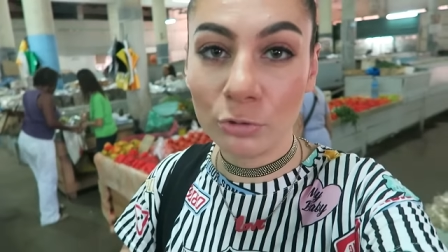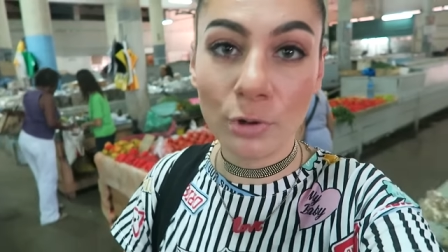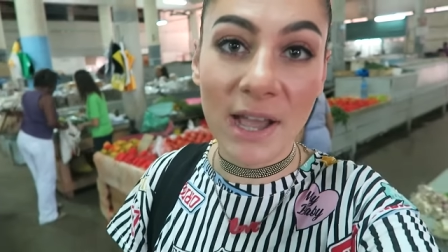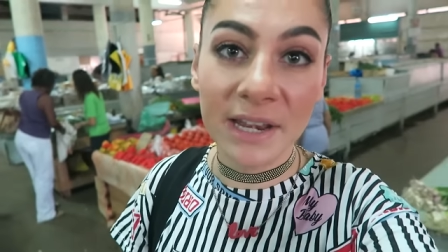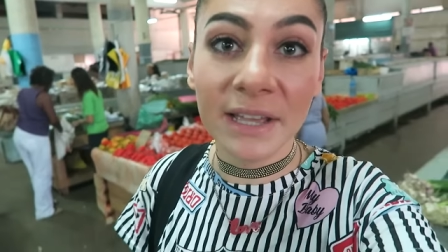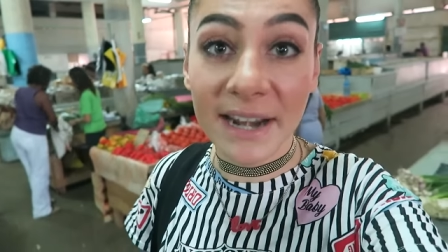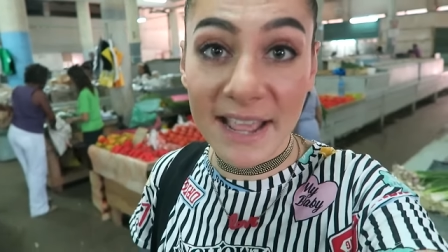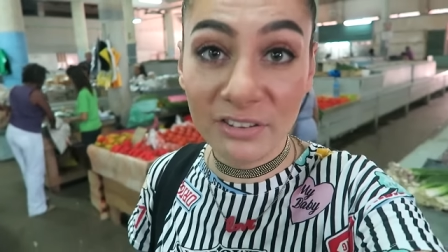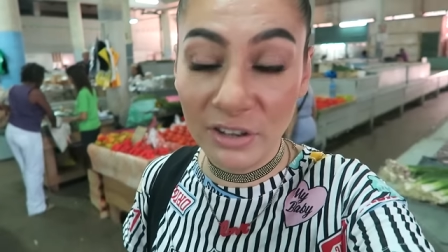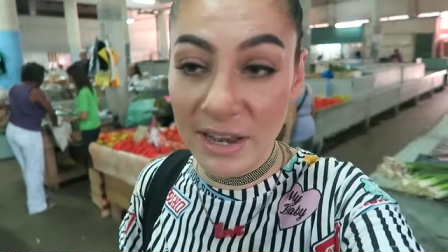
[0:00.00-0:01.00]
Douane
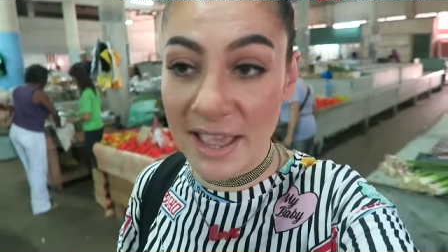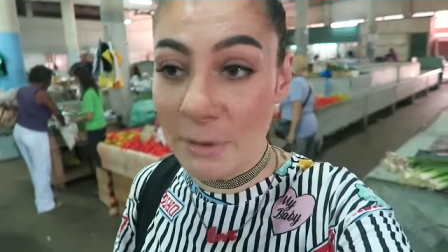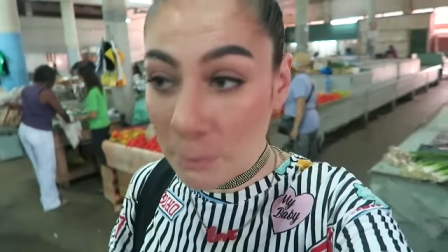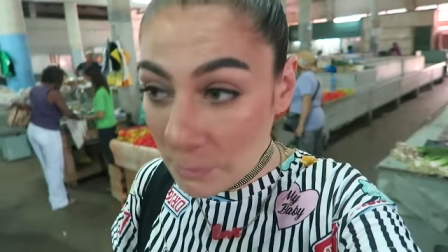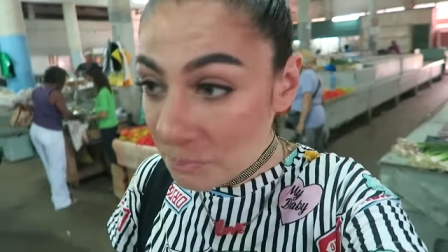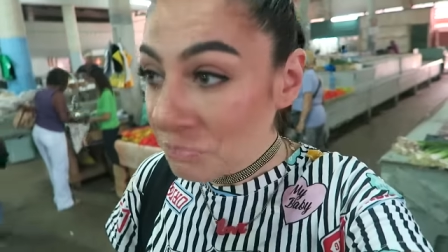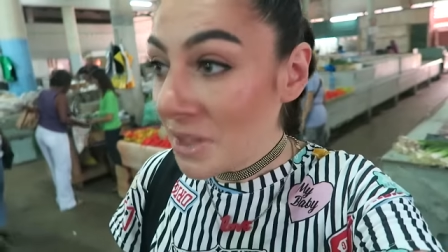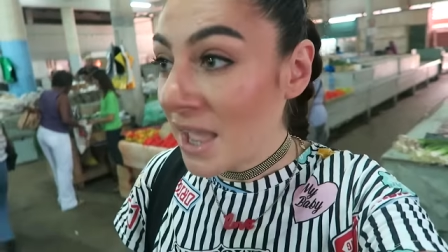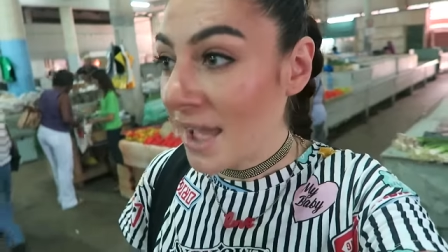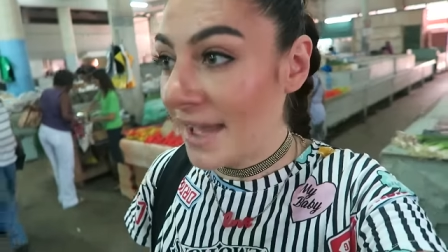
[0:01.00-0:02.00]
Reizen app
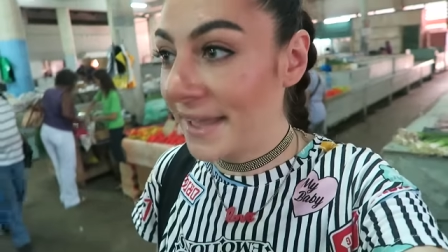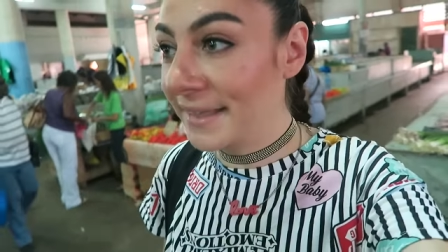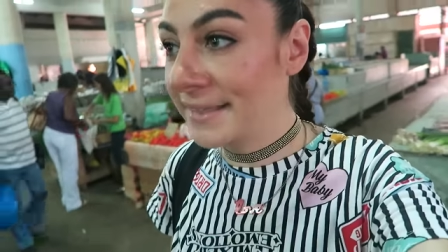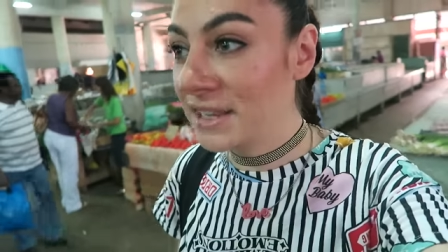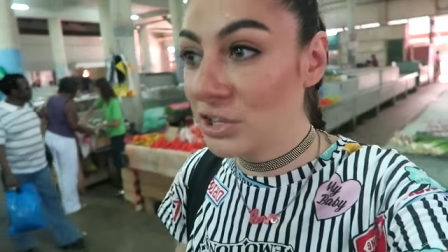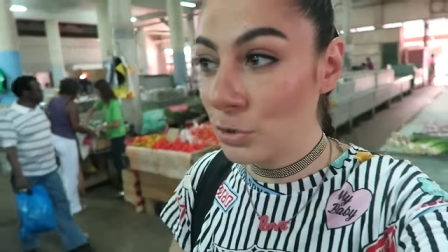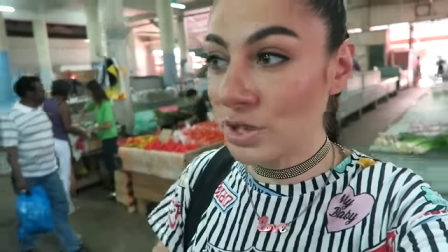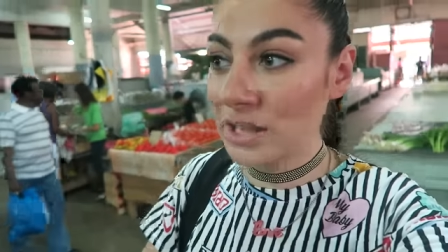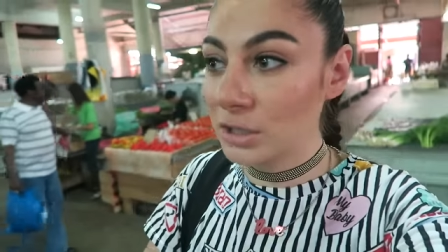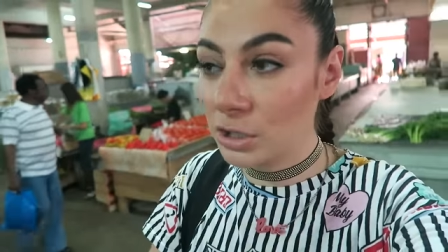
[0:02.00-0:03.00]
and you
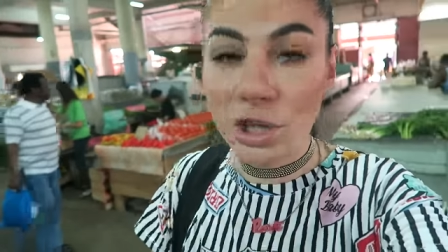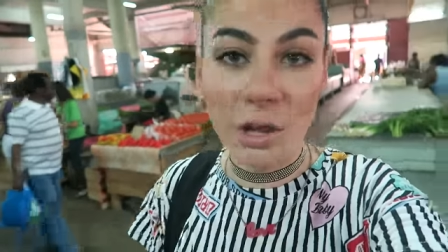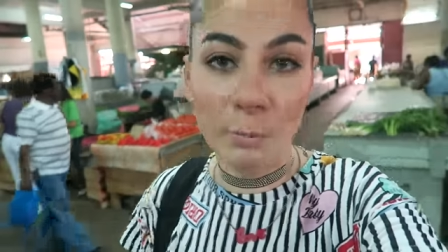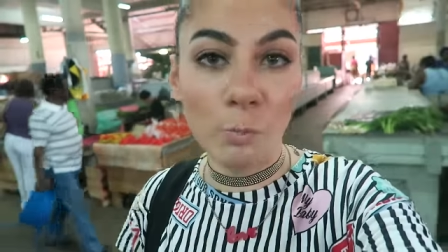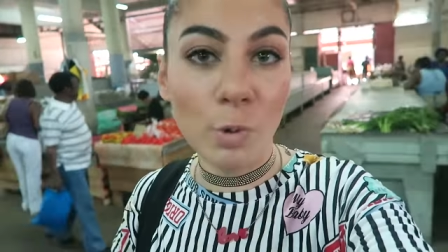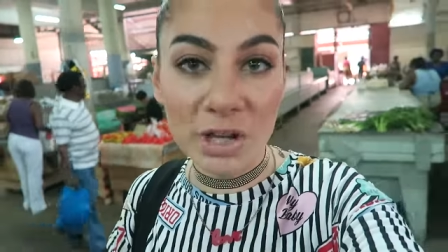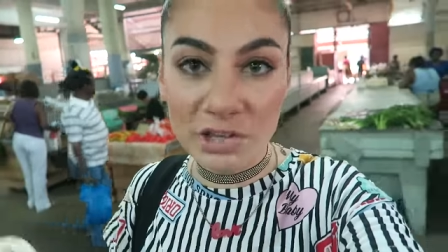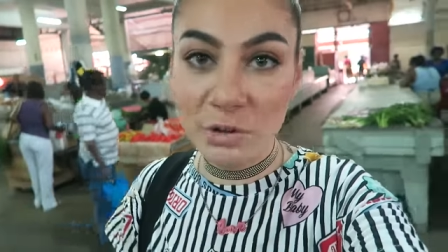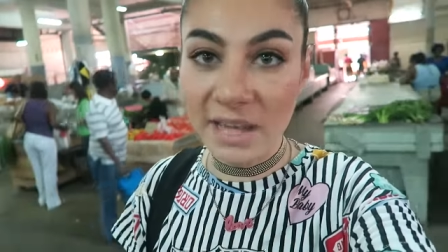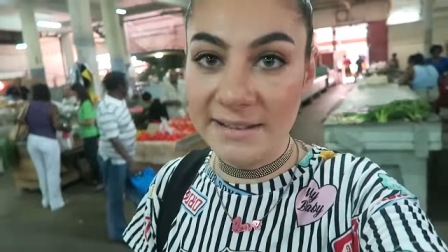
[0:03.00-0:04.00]
can look up what
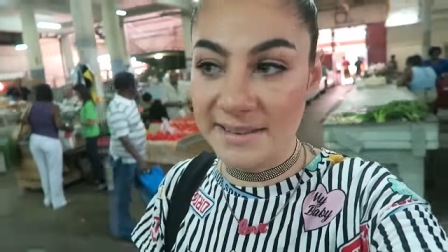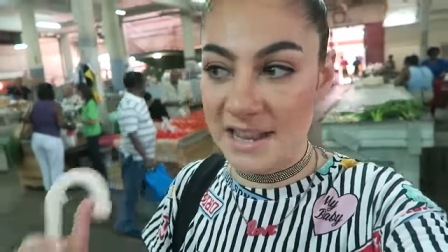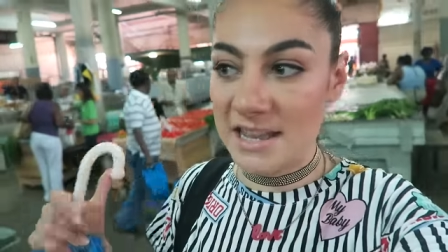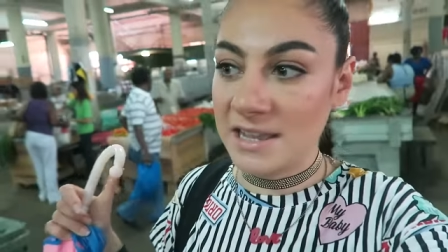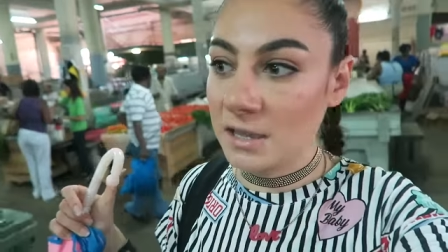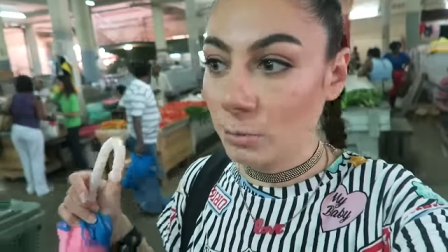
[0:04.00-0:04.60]
you can take,